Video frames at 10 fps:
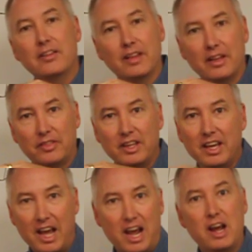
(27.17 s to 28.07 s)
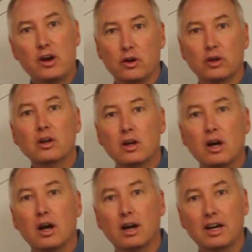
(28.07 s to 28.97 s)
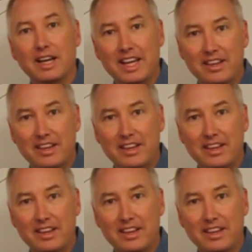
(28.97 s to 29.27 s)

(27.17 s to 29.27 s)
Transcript: that the air uh,